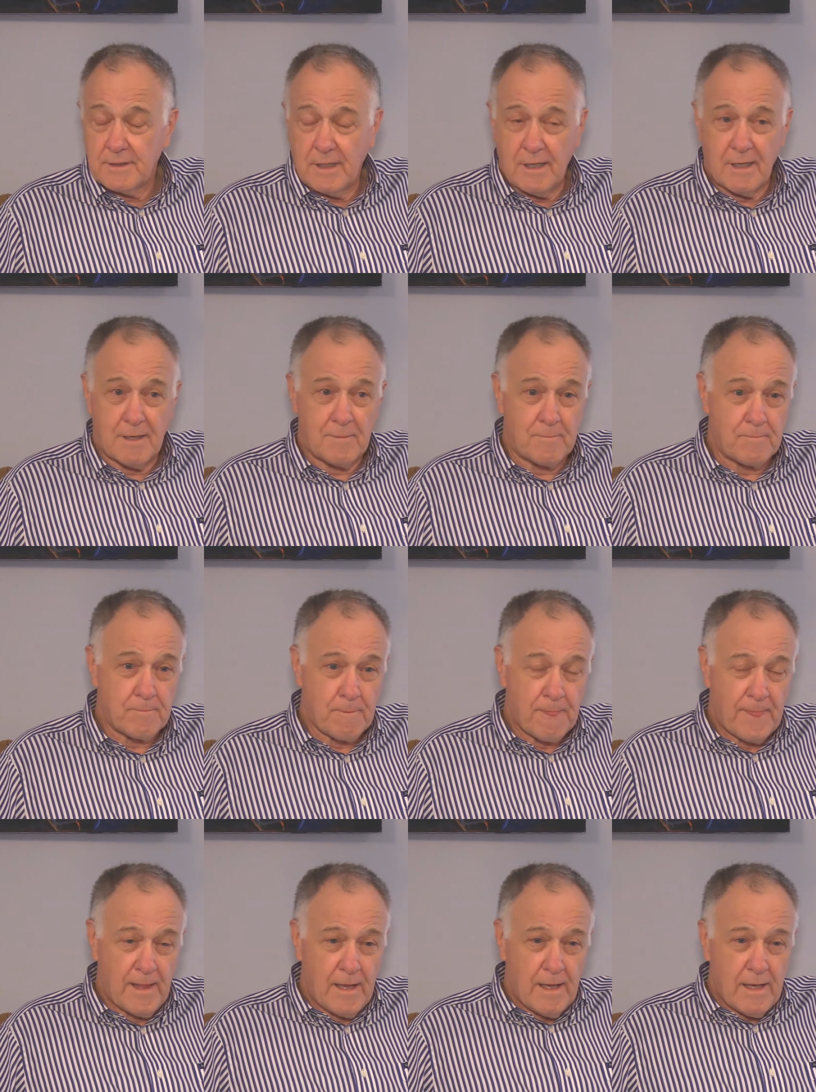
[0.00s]

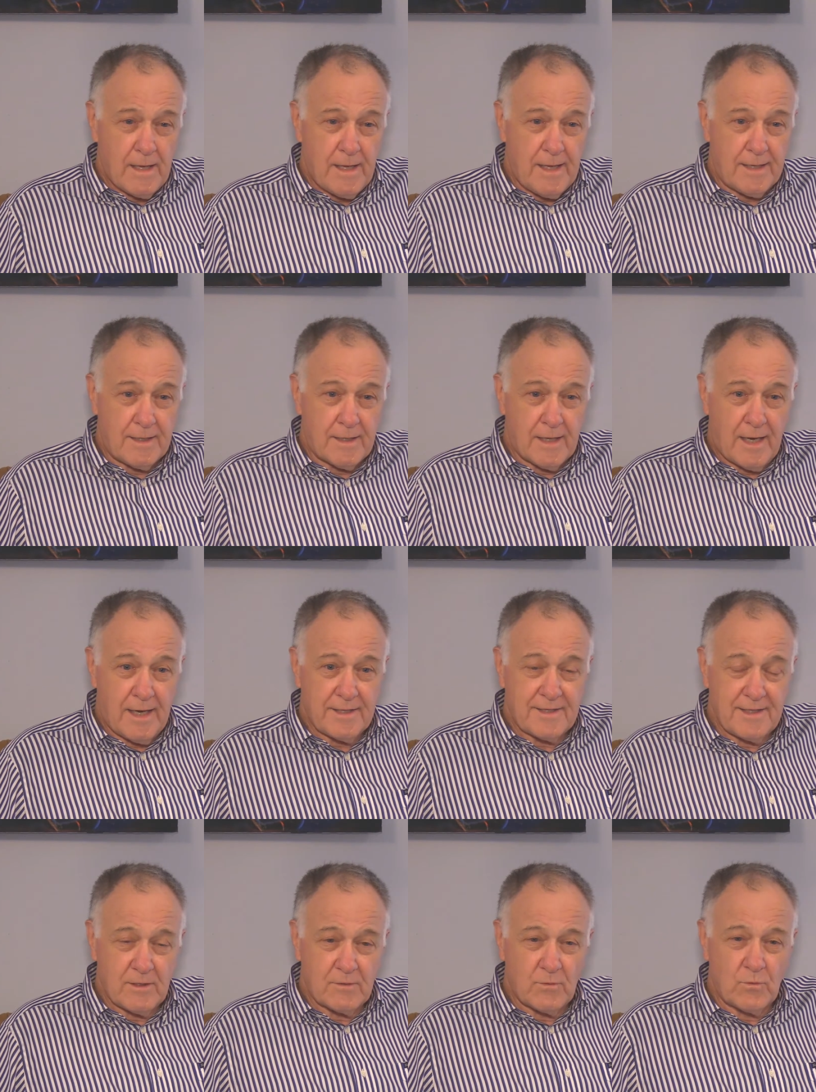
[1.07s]
And I
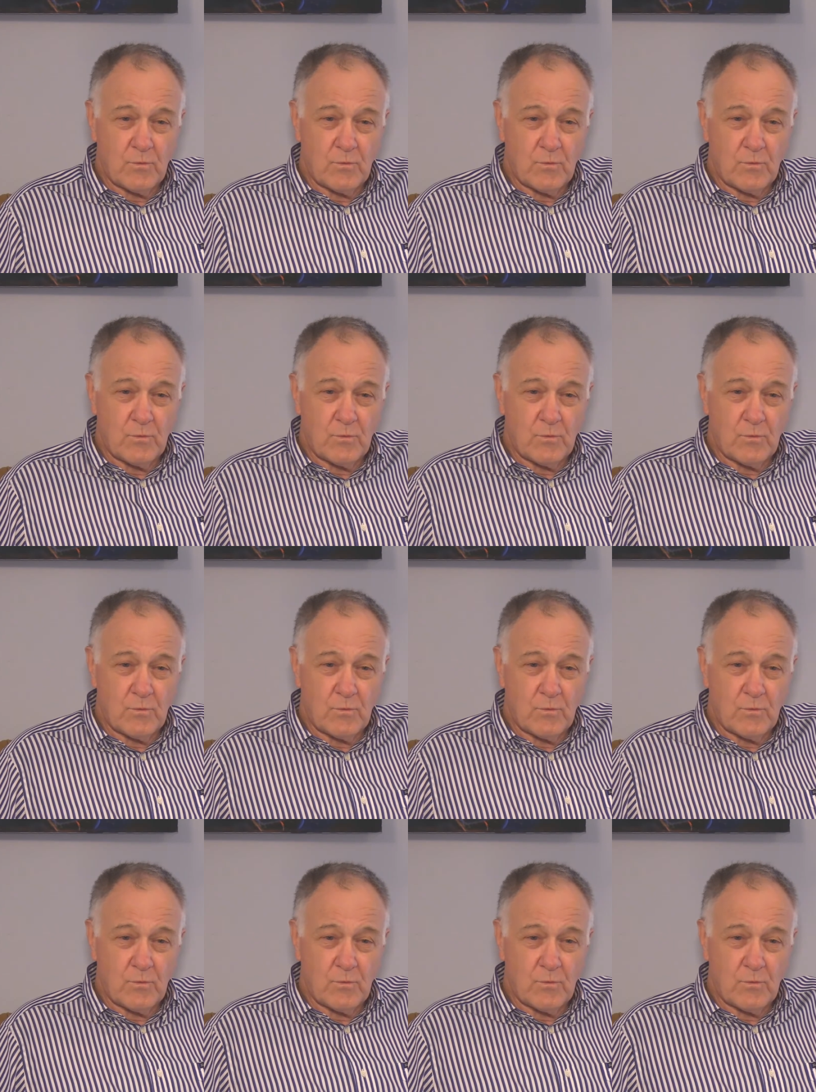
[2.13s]
think